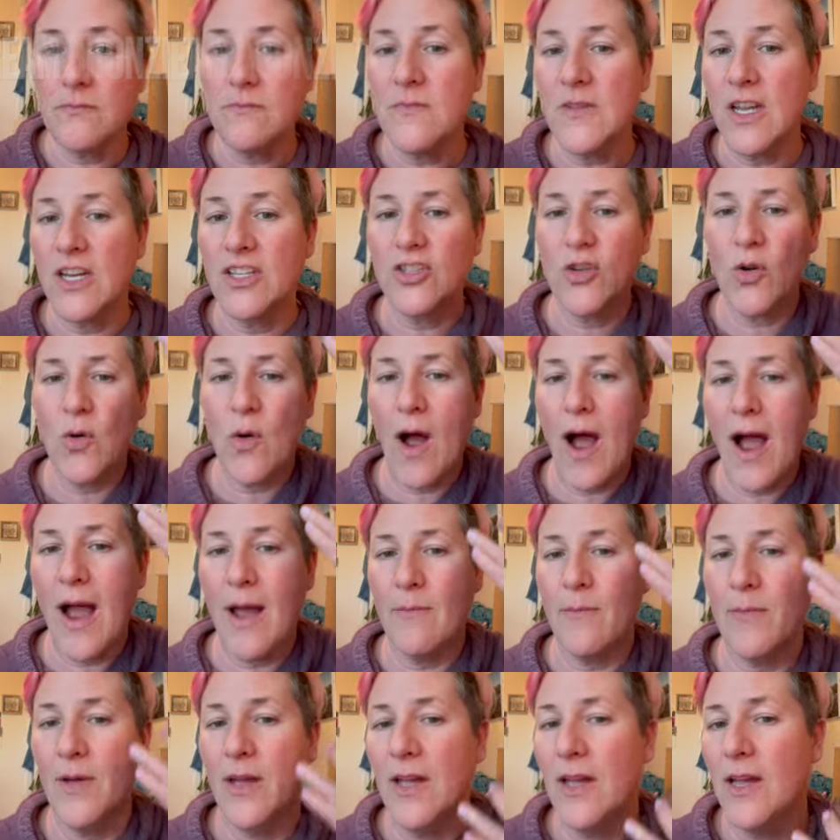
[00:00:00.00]
So
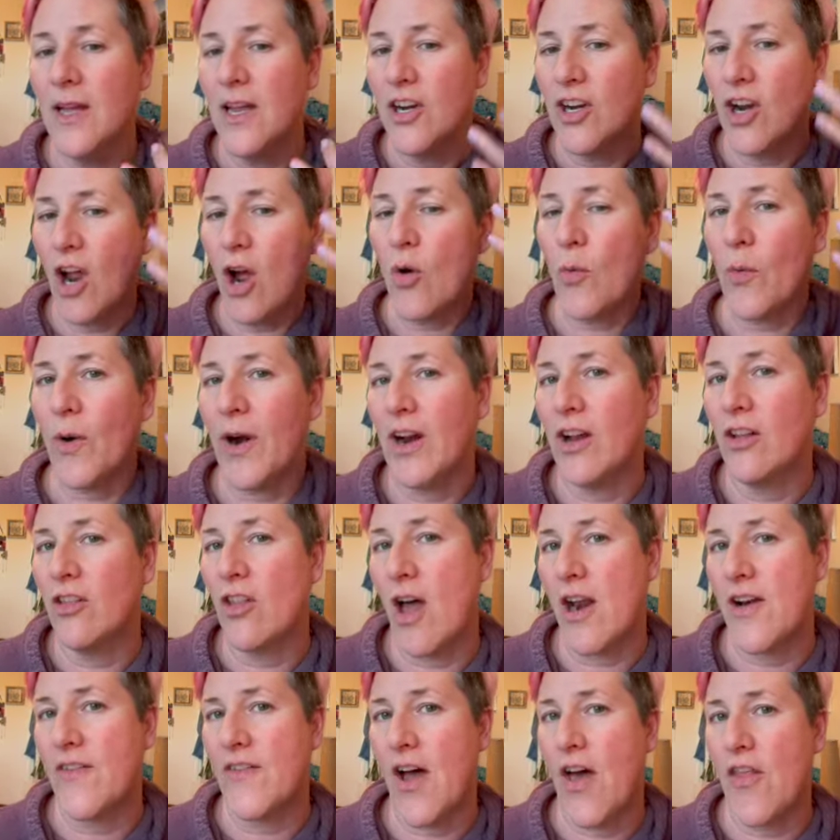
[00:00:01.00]
I'm not wearing a
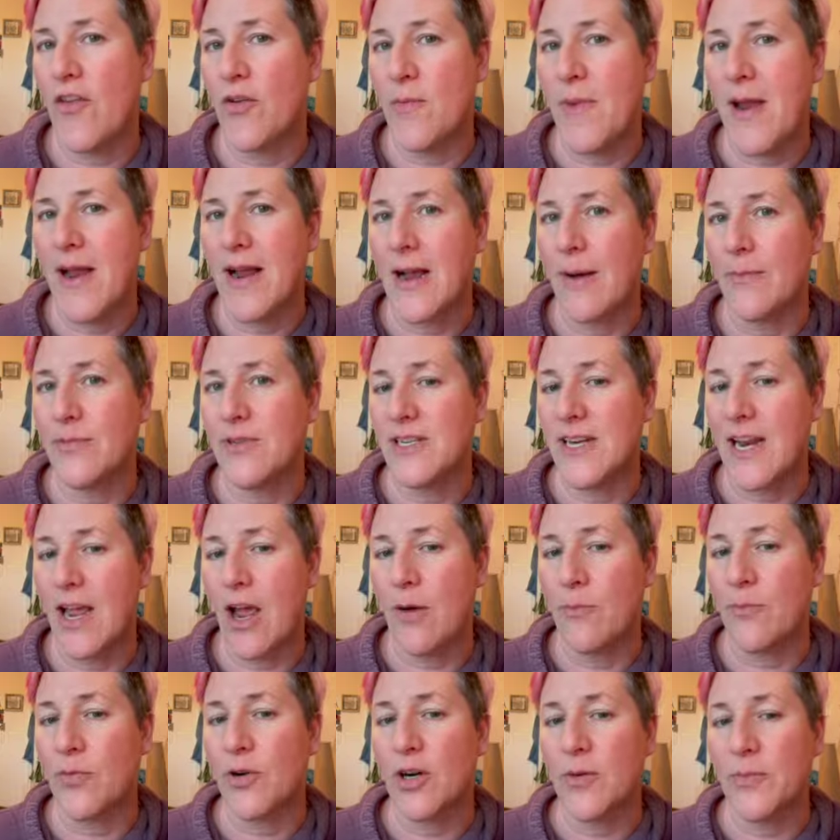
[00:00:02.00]
lot of other makeup today
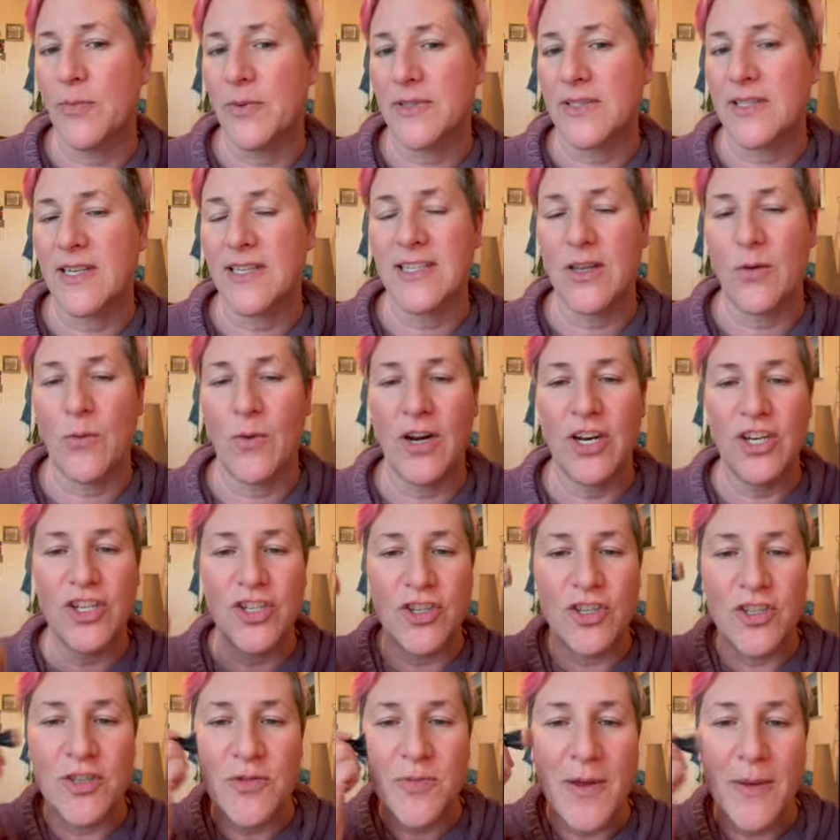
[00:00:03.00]
on purpose because I wanted
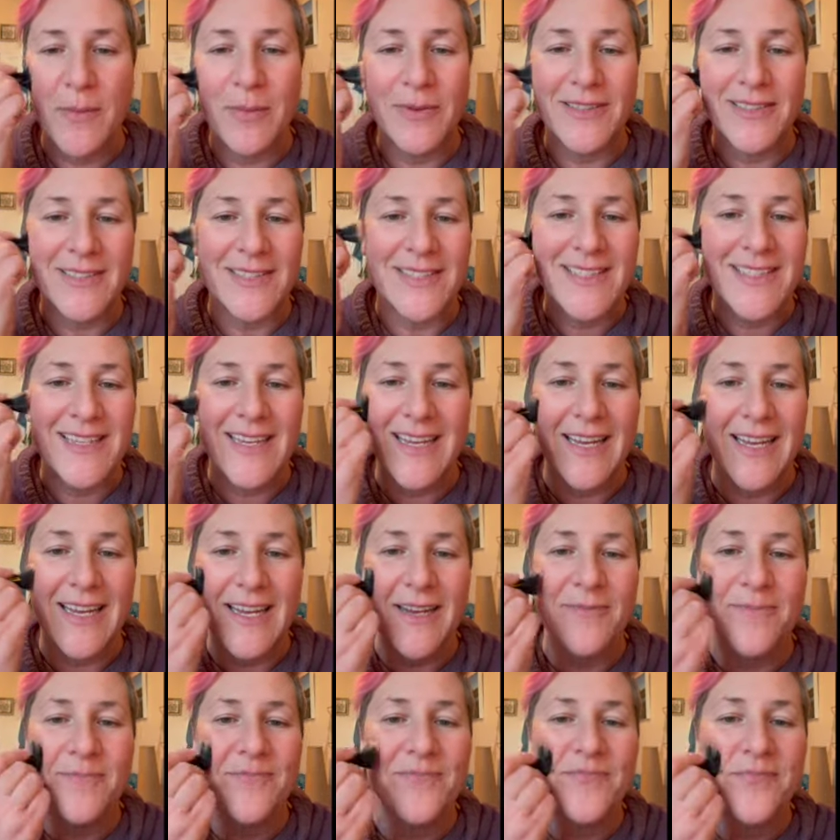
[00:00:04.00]
you to be able to
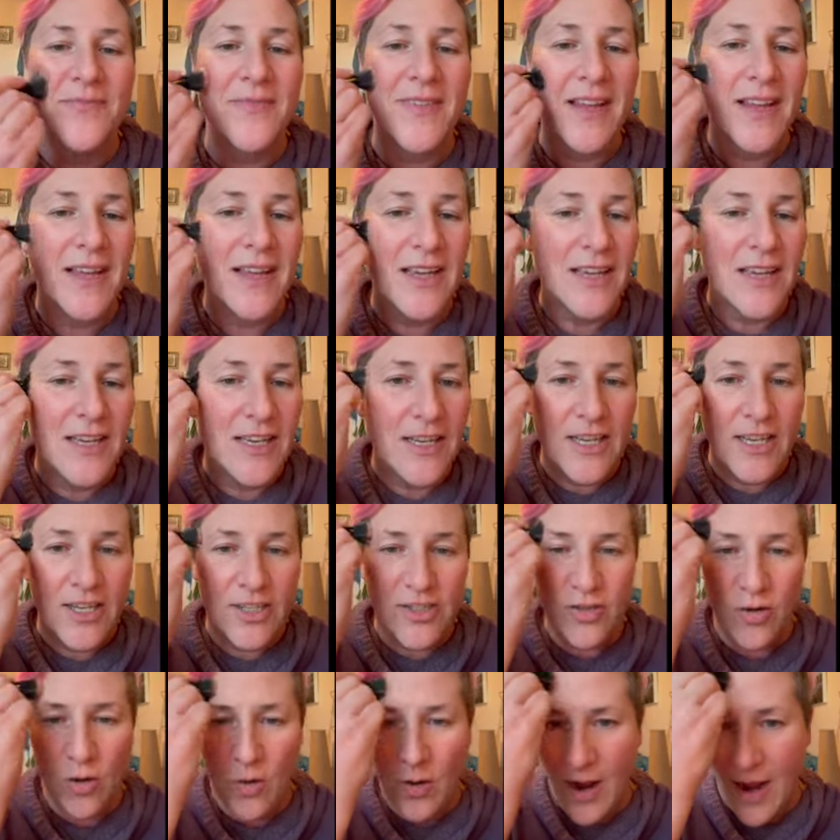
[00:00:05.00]
see.
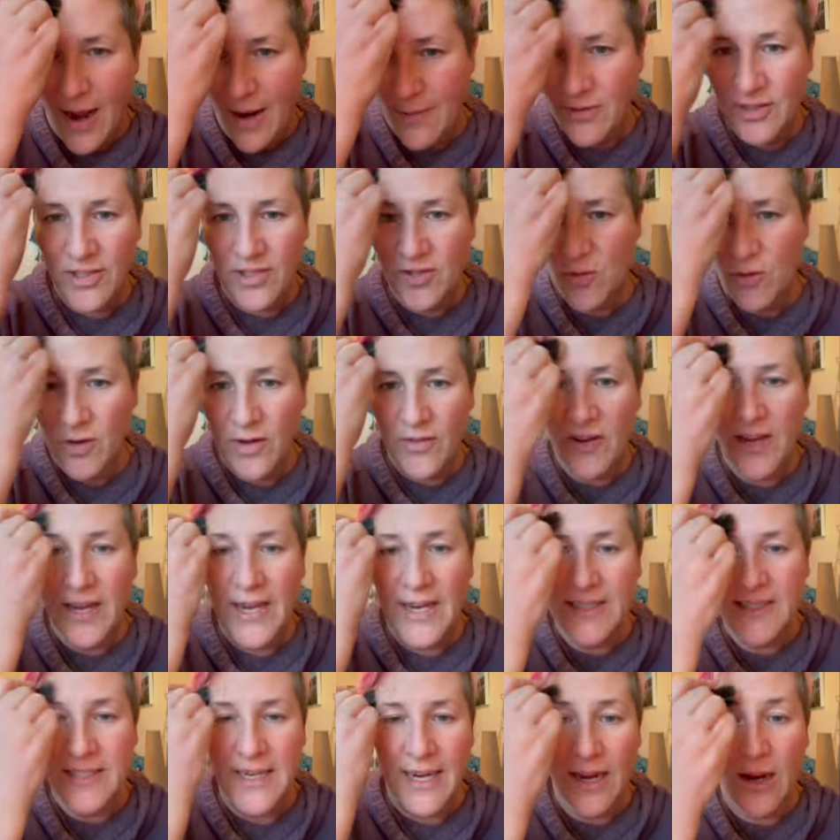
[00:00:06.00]
So I'm just sort of
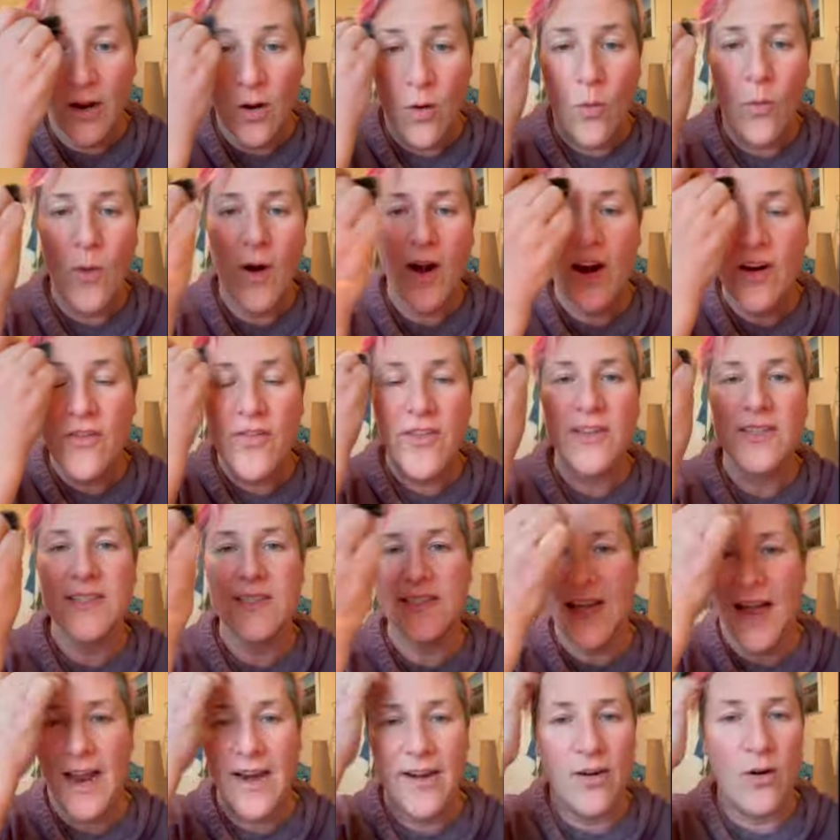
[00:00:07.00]
hitting where the
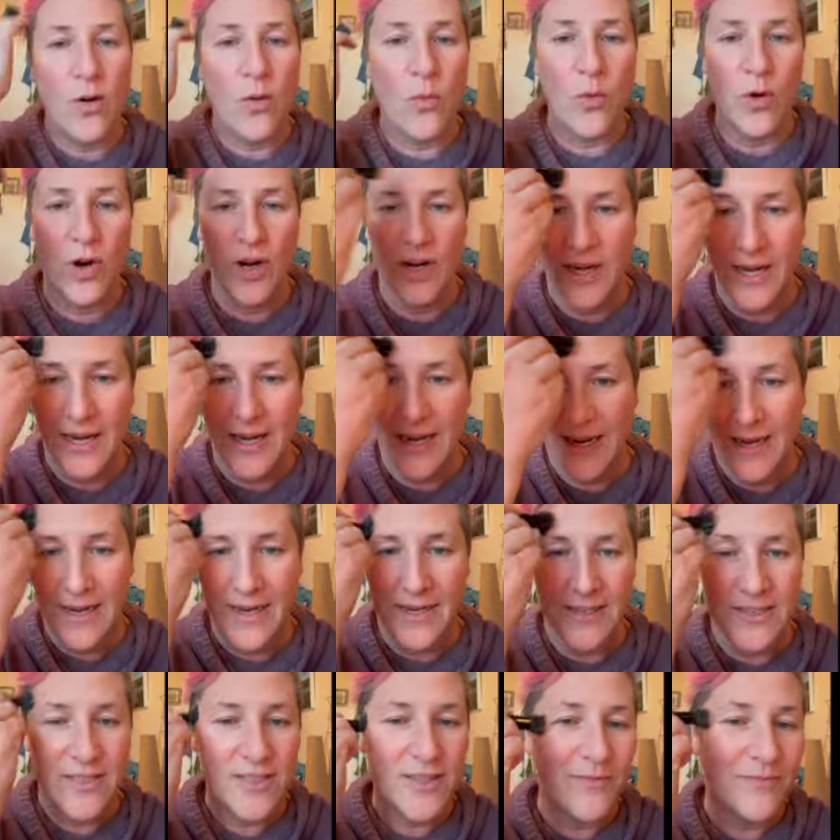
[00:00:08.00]
sun would
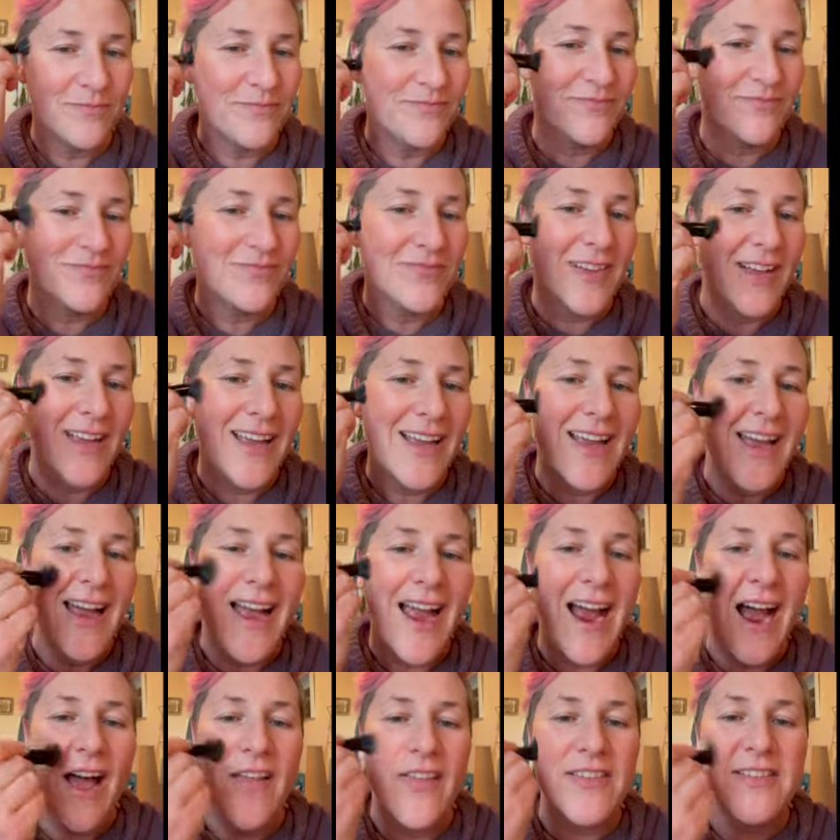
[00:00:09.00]
hit.
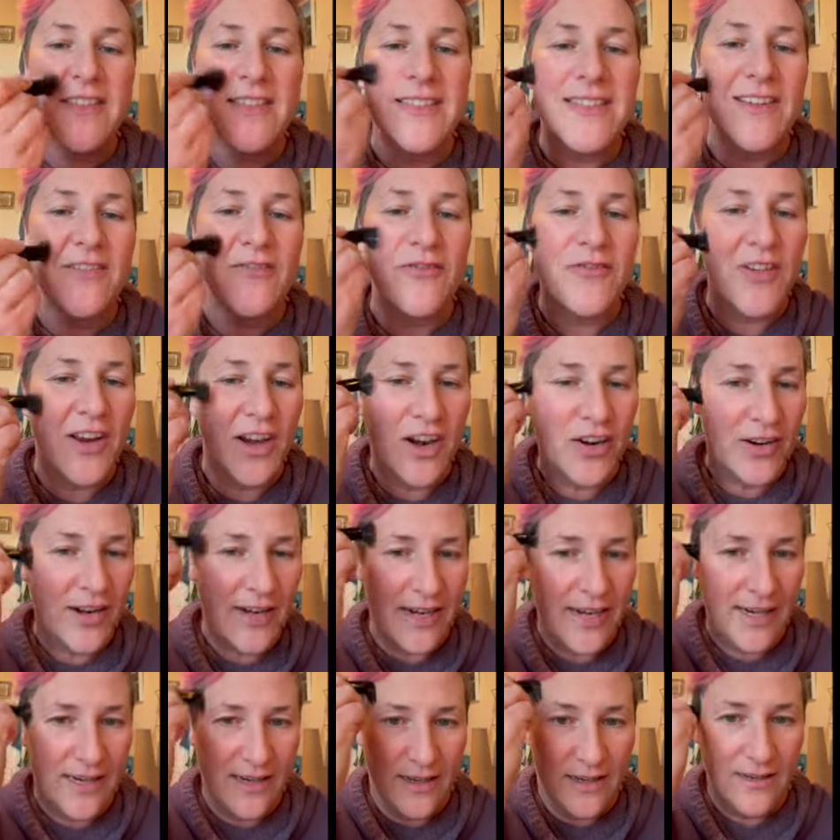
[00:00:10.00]
And this is a
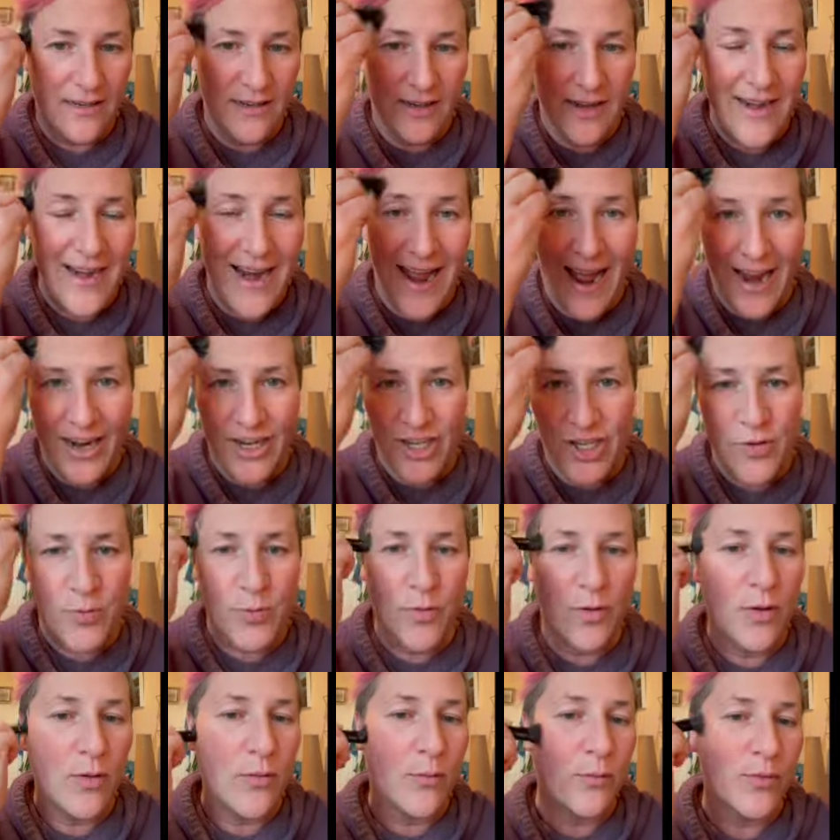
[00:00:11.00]
very
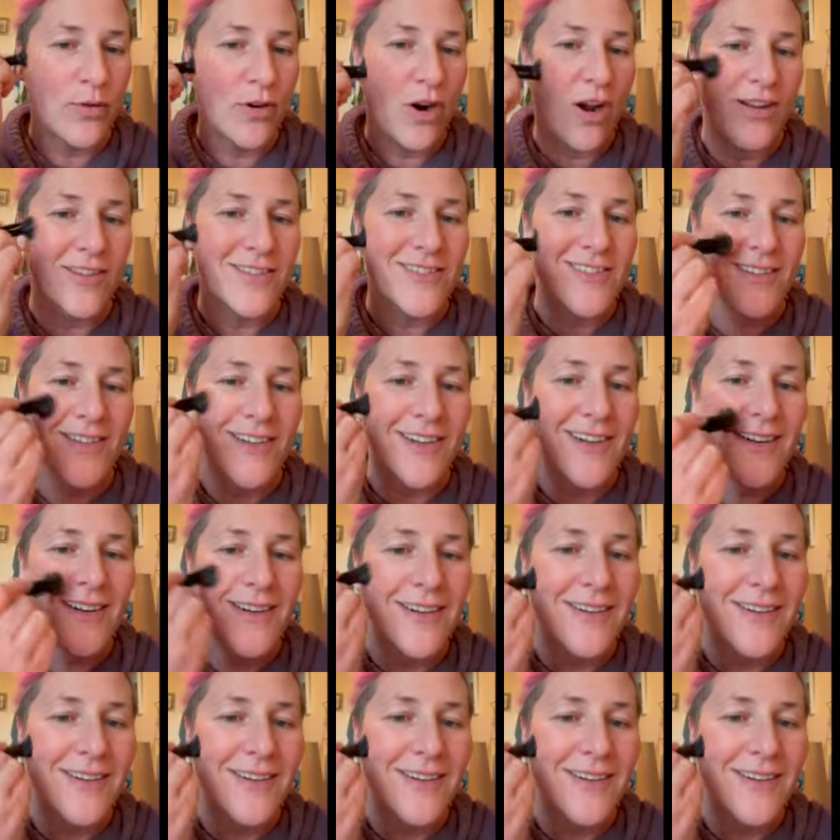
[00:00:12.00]
natural bronzer.